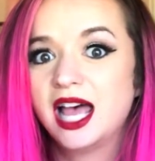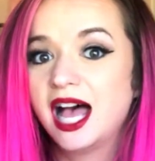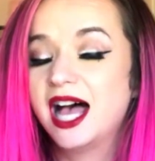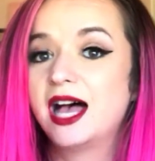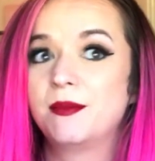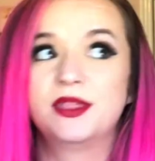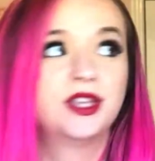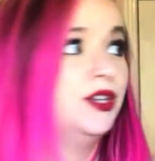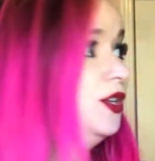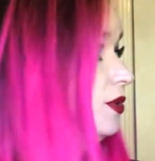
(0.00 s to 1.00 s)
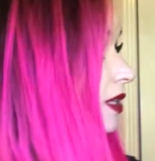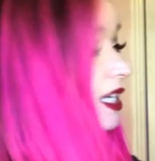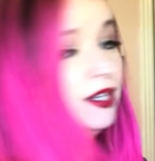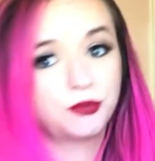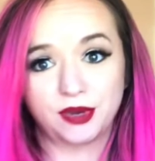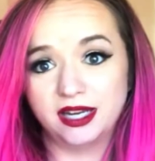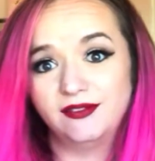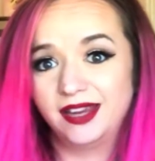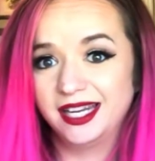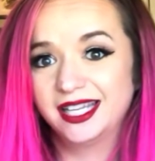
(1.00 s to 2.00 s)
the newly
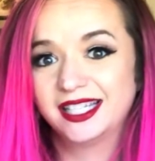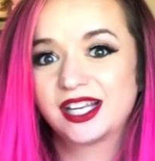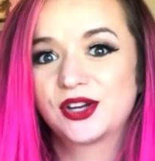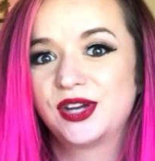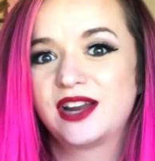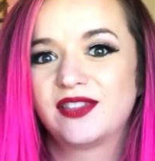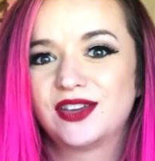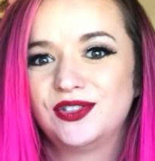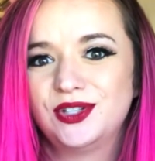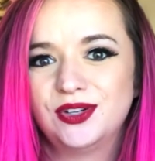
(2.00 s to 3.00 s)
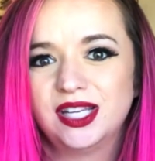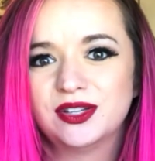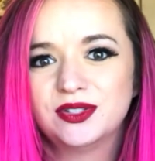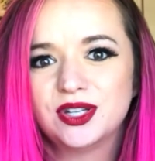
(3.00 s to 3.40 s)
renovated Creative Life Studios.